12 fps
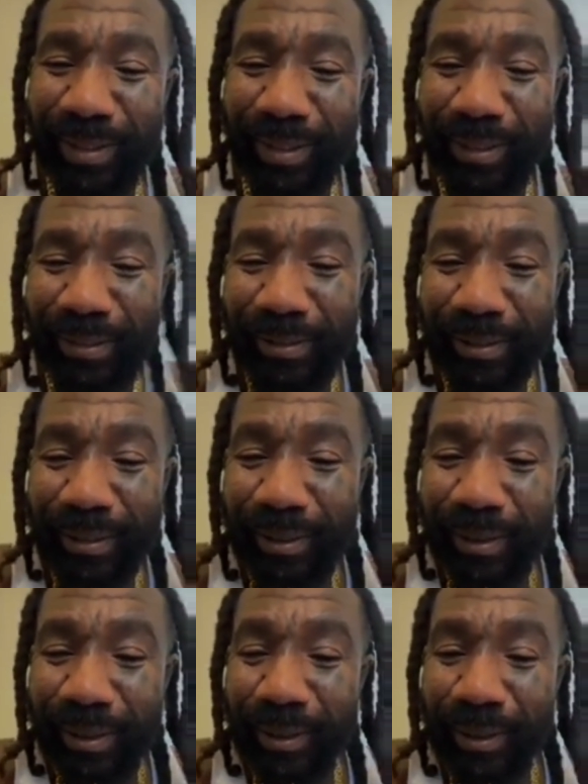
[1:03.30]
All right.
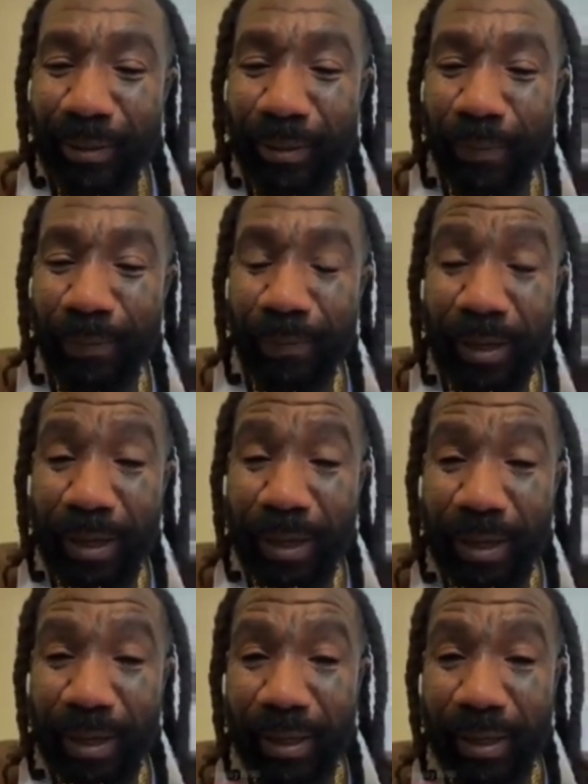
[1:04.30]
You
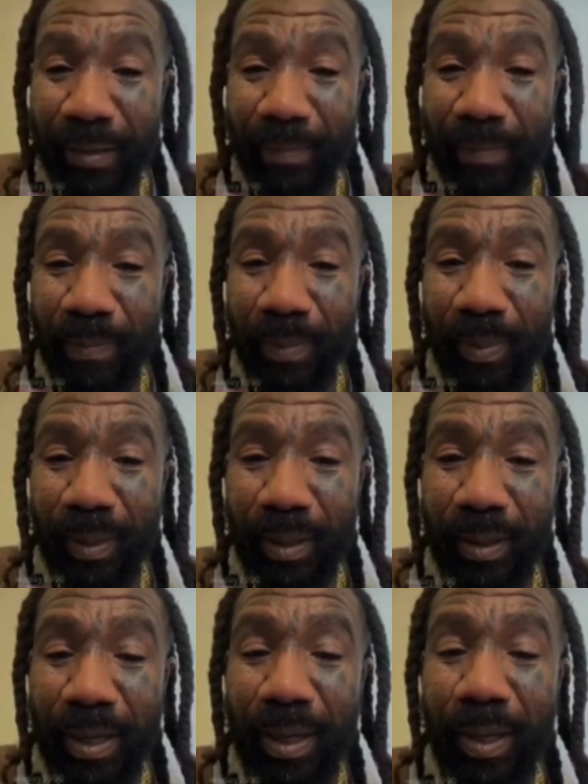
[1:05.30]
funny looking.
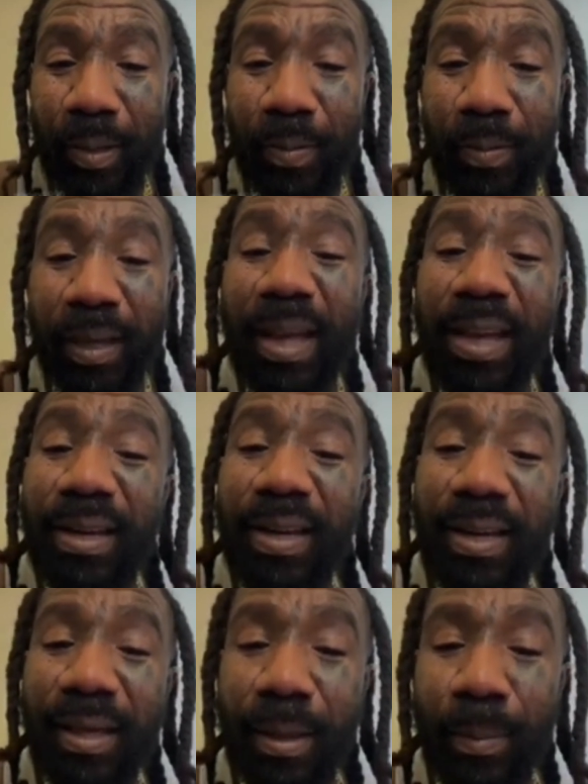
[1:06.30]
Nigga, you
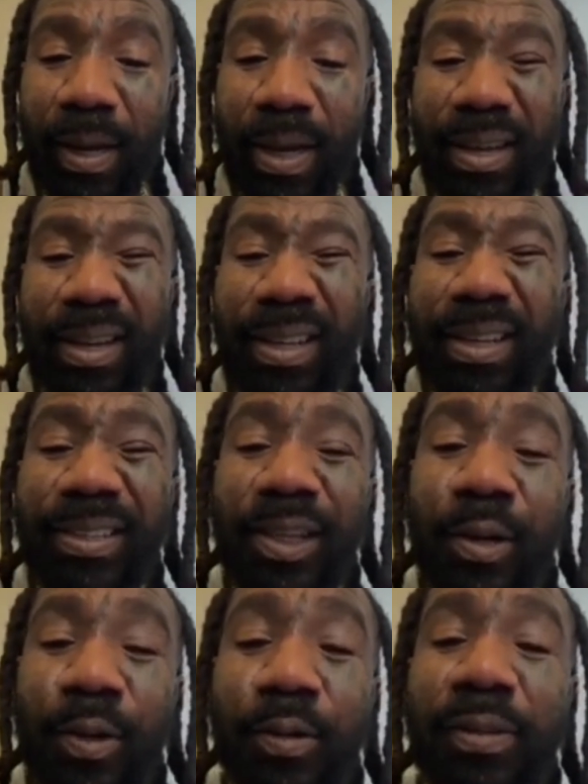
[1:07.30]
gay looking, blood.
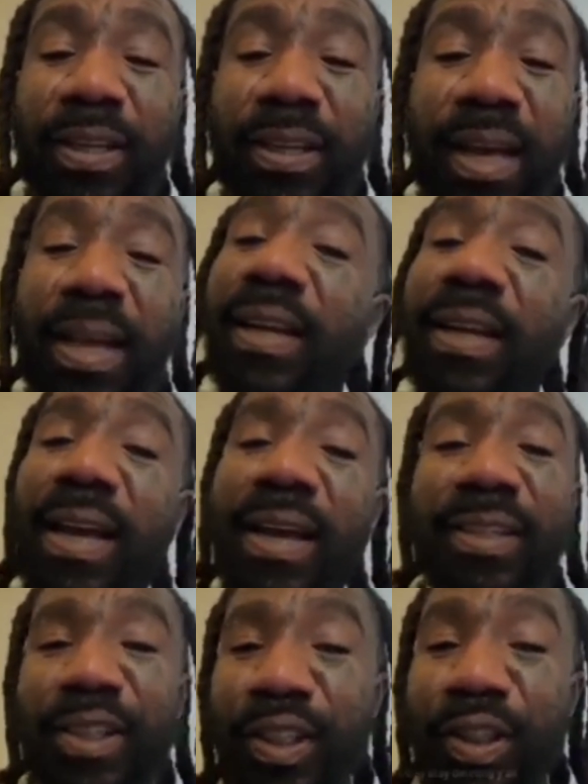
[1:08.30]
Look at your hoochie
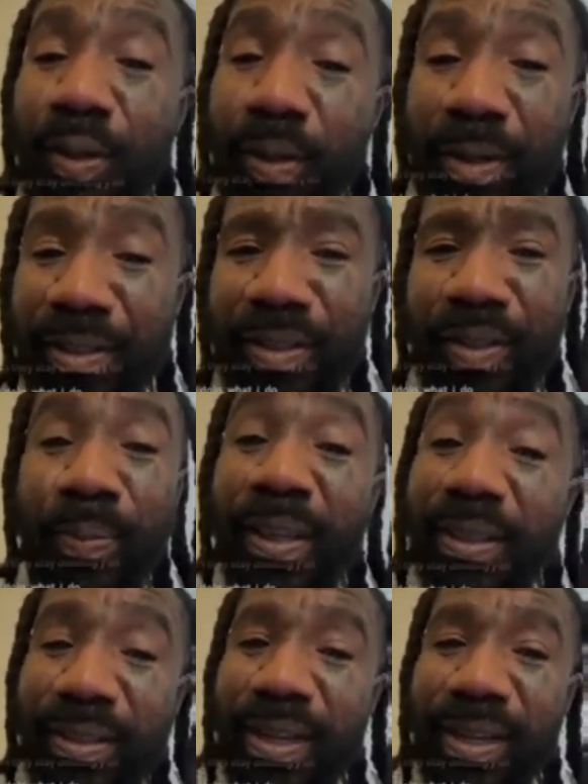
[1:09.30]
daddy ass
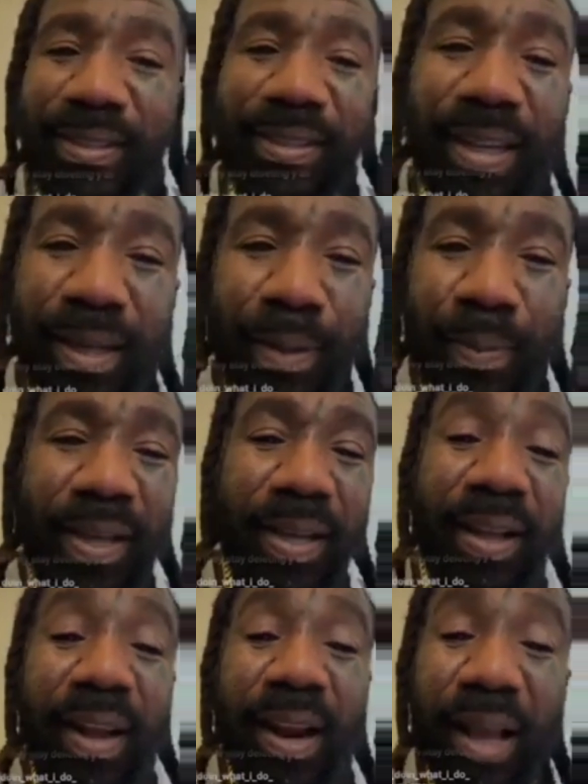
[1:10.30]
shorts, you bitch ass
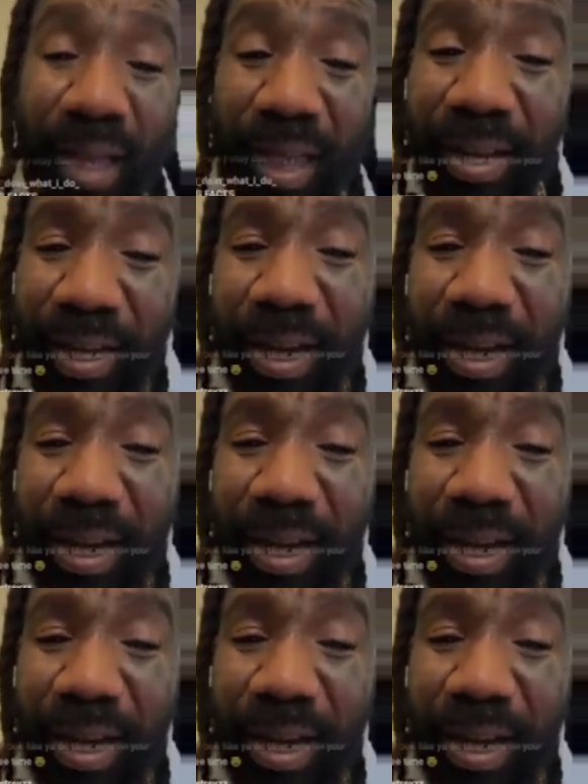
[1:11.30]
nigga, blood.